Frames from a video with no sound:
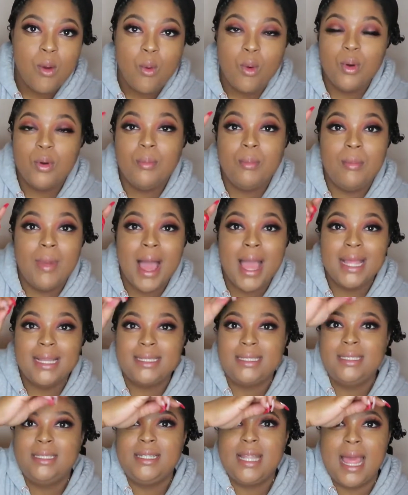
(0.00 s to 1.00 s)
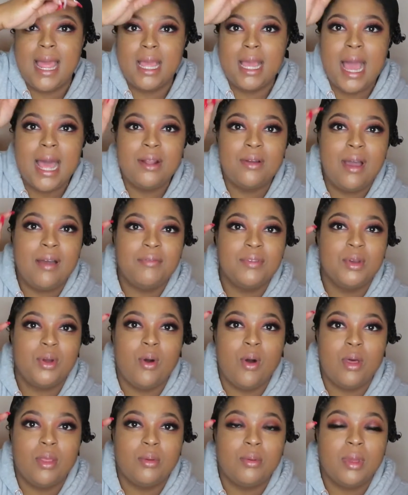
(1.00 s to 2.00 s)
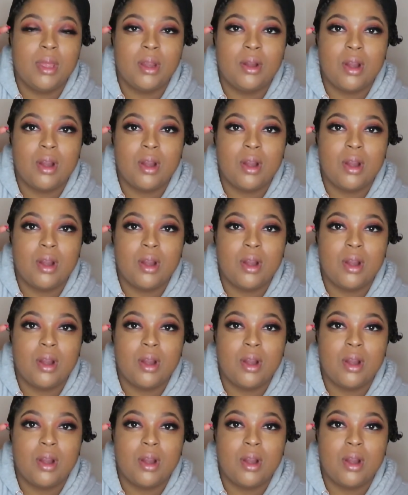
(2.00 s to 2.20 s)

I don't have to go all the way